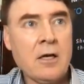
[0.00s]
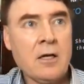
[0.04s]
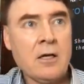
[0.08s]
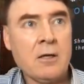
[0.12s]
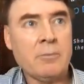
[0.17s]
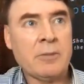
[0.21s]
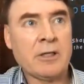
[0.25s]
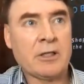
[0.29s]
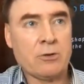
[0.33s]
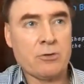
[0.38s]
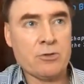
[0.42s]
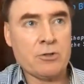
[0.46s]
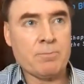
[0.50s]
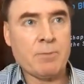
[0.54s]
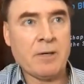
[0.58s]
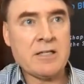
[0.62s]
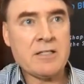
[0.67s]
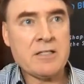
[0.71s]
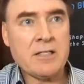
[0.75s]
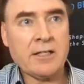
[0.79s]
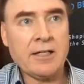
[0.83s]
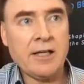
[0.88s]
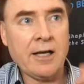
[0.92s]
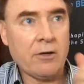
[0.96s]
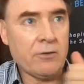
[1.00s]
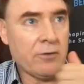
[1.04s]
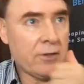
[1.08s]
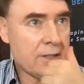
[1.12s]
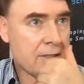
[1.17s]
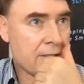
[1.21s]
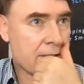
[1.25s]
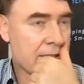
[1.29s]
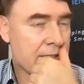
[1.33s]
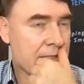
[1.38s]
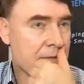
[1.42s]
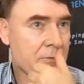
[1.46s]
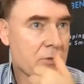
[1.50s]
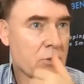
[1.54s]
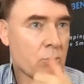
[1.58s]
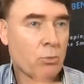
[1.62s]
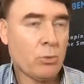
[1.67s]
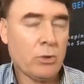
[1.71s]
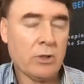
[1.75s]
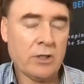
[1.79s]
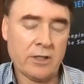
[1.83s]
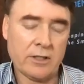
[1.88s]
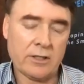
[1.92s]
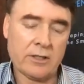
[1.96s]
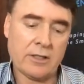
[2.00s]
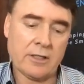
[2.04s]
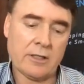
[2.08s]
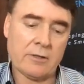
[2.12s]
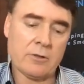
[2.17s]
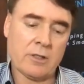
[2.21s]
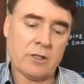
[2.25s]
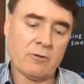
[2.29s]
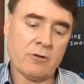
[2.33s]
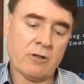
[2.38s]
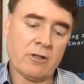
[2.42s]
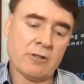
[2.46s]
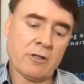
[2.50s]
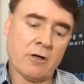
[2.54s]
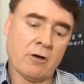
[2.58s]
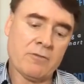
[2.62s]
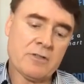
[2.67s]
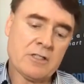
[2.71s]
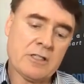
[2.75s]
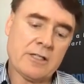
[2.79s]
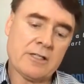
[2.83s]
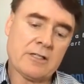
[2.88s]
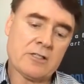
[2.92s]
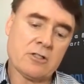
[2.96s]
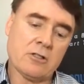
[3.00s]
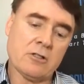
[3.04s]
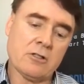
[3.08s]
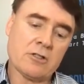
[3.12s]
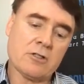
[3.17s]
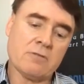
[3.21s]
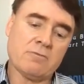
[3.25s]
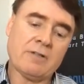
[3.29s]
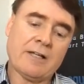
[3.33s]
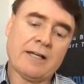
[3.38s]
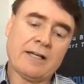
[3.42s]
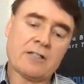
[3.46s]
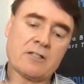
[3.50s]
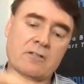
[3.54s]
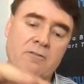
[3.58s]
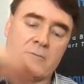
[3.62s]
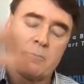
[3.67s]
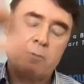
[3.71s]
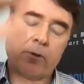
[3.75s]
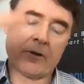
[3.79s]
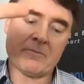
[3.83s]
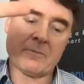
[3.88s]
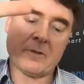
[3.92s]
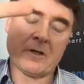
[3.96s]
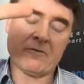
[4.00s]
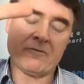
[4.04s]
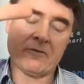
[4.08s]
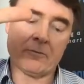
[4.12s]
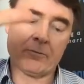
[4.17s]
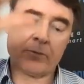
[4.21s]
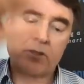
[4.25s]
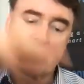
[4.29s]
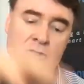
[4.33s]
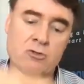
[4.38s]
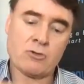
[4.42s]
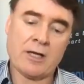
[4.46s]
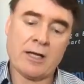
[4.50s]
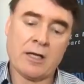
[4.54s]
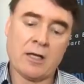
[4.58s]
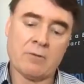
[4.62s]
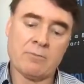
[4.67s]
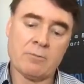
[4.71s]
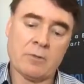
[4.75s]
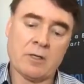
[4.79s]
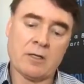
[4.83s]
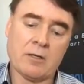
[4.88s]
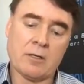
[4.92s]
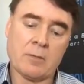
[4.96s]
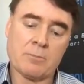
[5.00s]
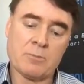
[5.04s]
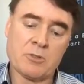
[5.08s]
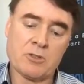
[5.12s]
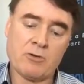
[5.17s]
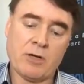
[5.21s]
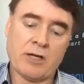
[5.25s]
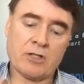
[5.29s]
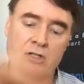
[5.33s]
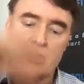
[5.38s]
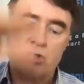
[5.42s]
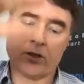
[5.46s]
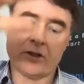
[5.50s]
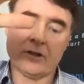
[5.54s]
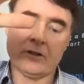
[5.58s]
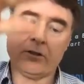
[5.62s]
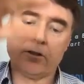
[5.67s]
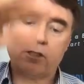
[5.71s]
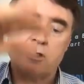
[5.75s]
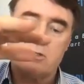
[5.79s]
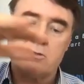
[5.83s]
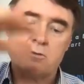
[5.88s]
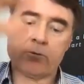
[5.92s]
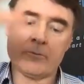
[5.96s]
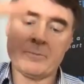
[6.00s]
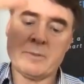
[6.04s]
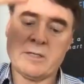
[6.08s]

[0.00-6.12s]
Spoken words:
Because basically how these systems work, obviously there's lots of layers of abstraction that are